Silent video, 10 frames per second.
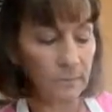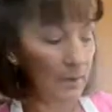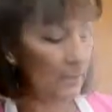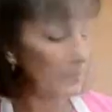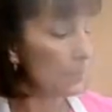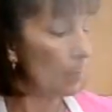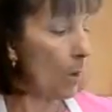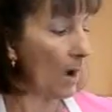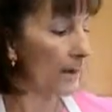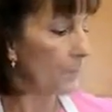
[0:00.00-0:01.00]
We have some
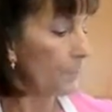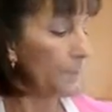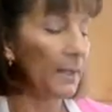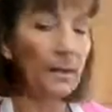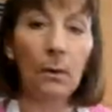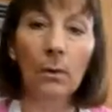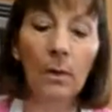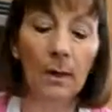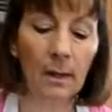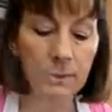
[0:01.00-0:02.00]
wild pink
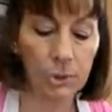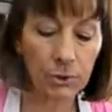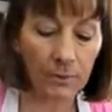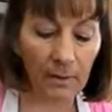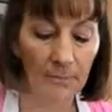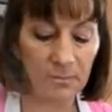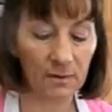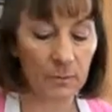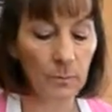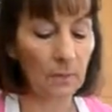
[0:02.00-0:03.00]
Oregon shrimp. This
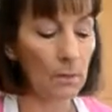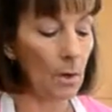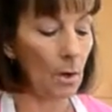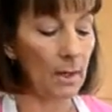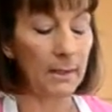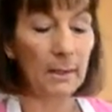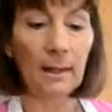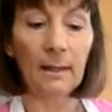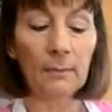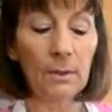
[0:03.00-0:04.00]
is wild caught.
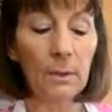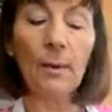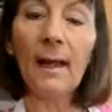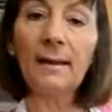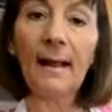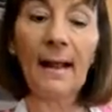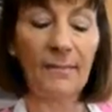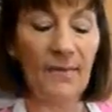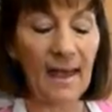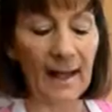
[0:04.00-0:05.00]
I'm going to go ahead and
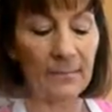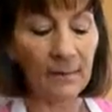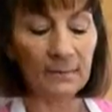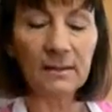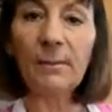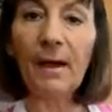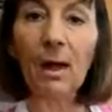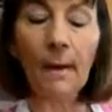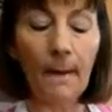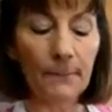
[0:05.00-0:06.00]
add that. It's about
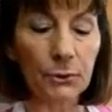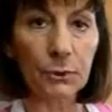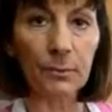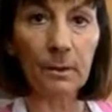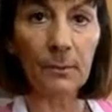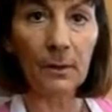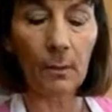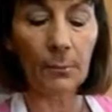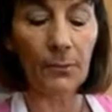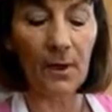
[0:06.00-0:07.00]
a cup of shrimp, and I'll
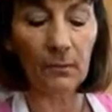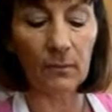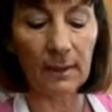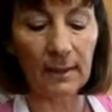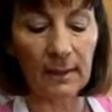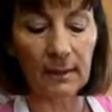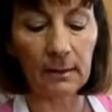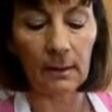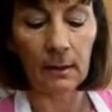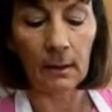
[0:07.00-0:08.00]
put that right in.
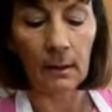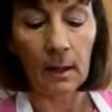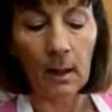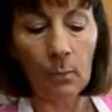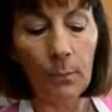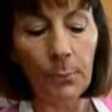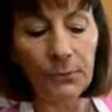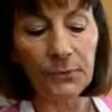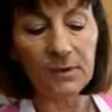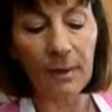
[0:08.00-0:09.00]
And we'll put
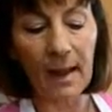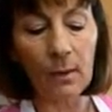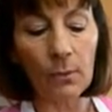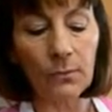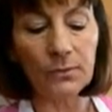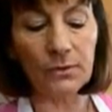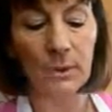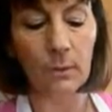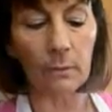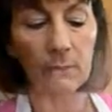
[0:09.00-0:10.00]
this back on the
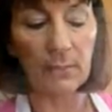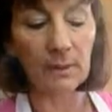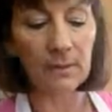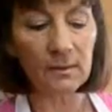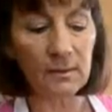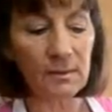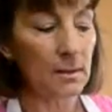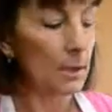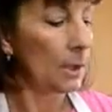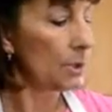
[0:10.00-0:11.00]
stove and let
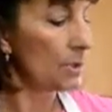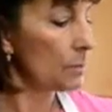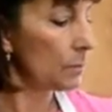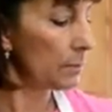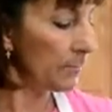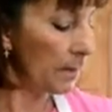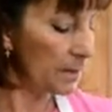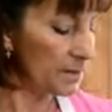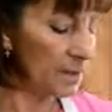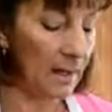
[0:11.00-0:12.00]
this just sort of
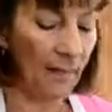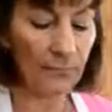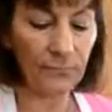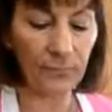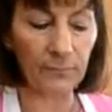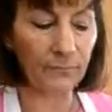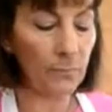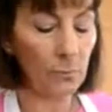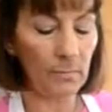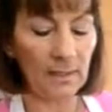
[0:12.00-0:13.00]
marry together for a
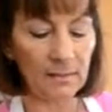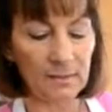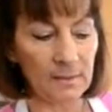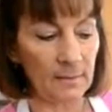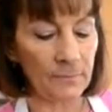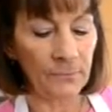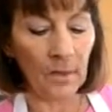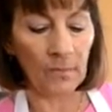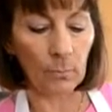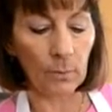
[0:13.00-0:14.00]
few minutes,
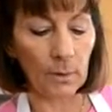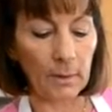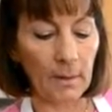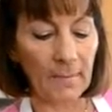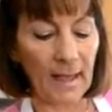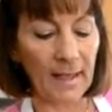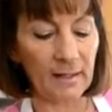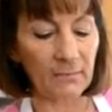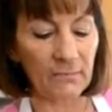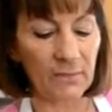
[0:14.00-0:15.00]
and then we're going to come back
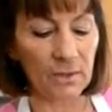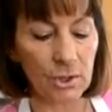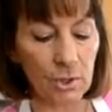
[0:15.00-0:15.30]
and finish it